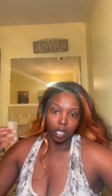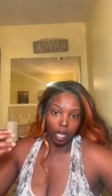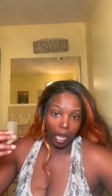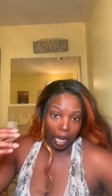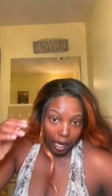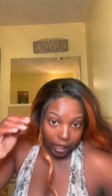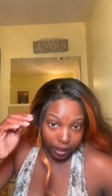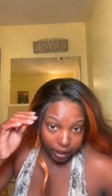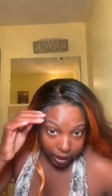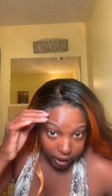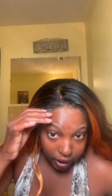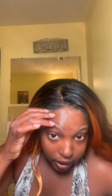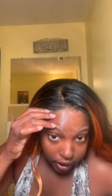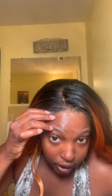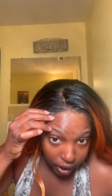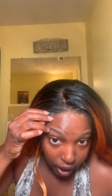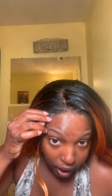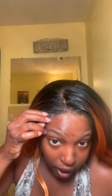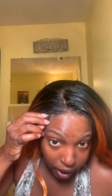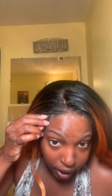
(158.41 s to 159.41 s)
I can't
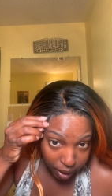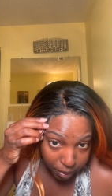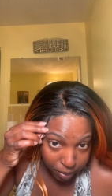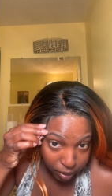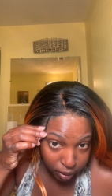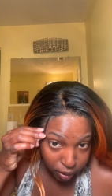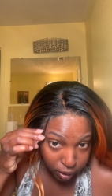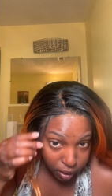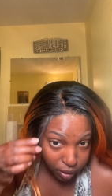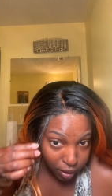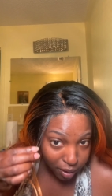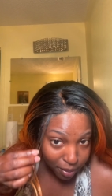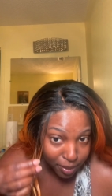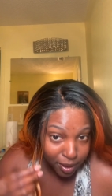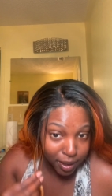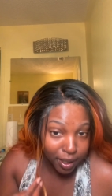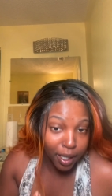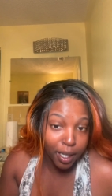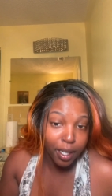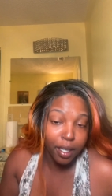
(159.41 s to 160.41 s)
lie, I'm a little
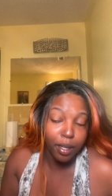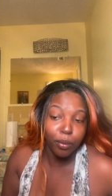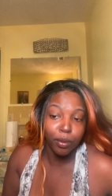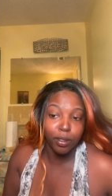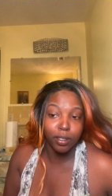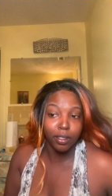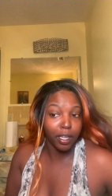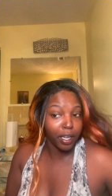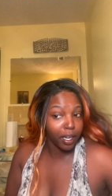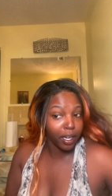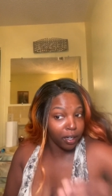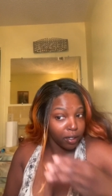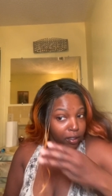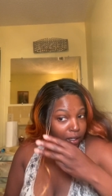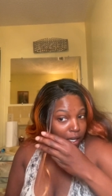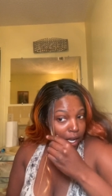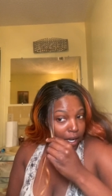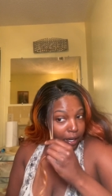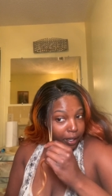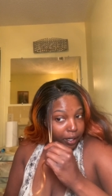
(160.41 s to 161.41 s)
upset with the
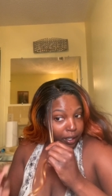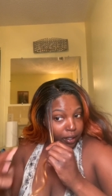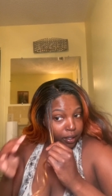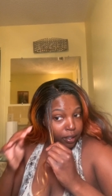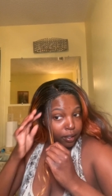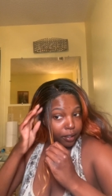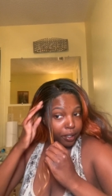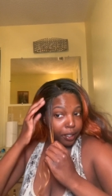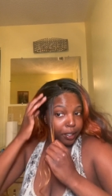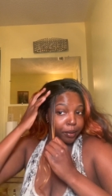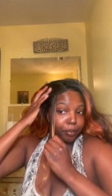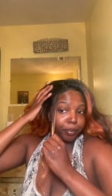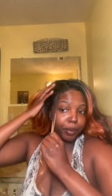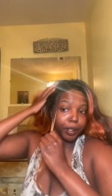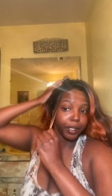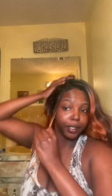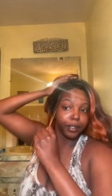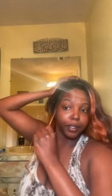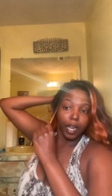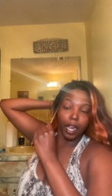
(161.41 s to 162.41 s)
hairline,
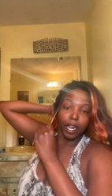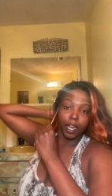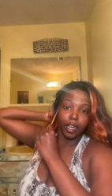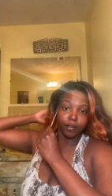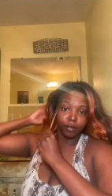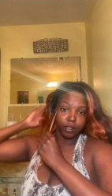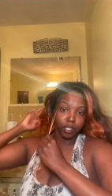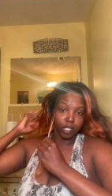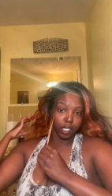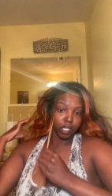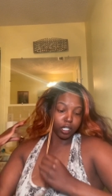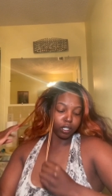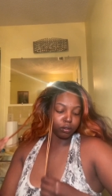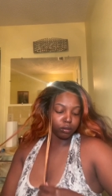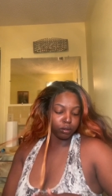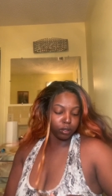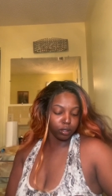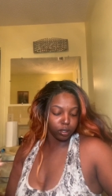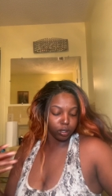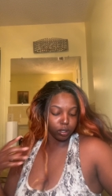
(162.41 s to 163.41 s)
but I have to go,
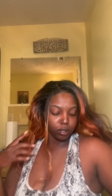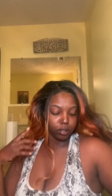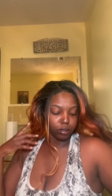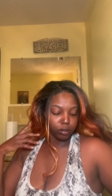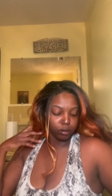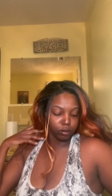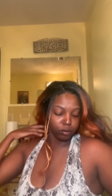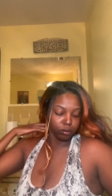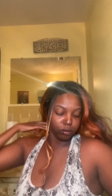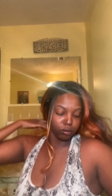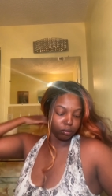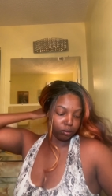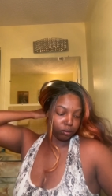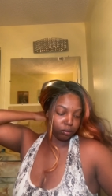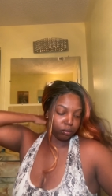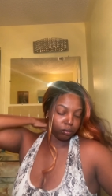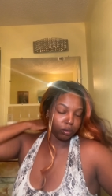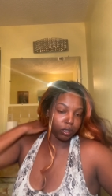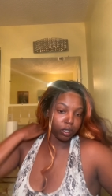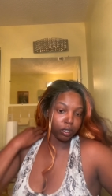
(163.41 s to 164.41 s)
so
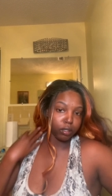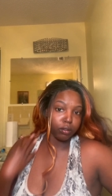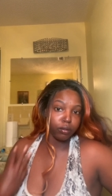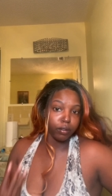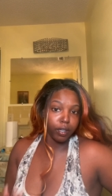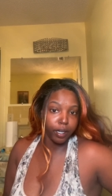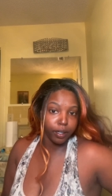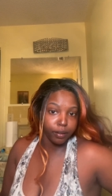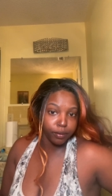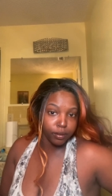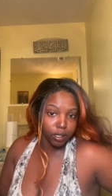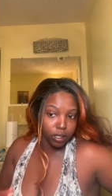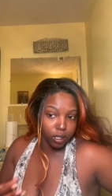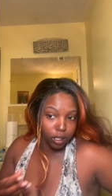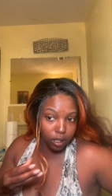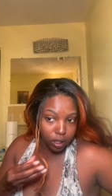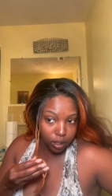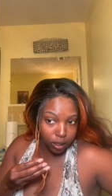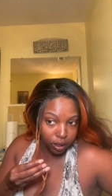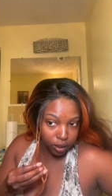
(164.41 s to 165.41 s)
we don't have
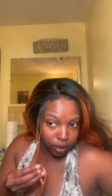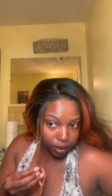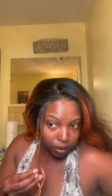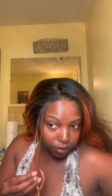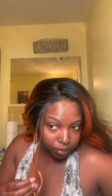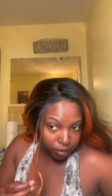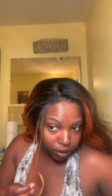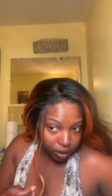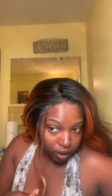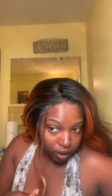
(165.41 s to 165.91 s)
time.